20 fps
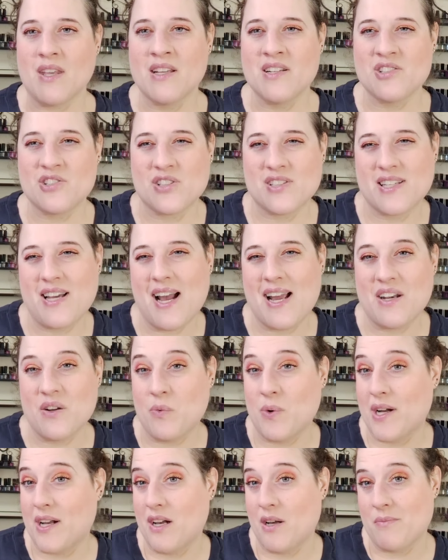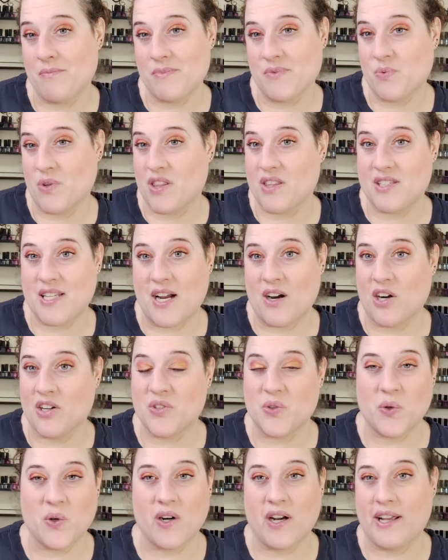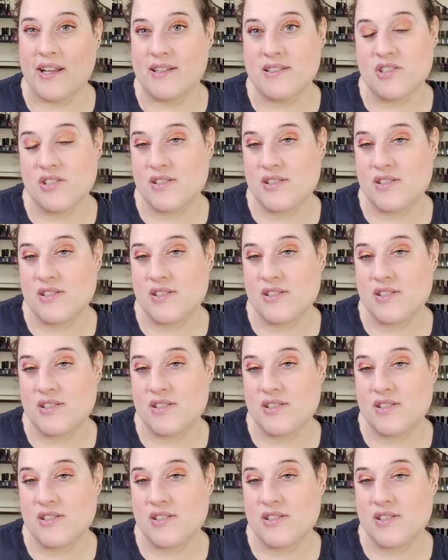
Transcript: It's just kind of what comes with the territory and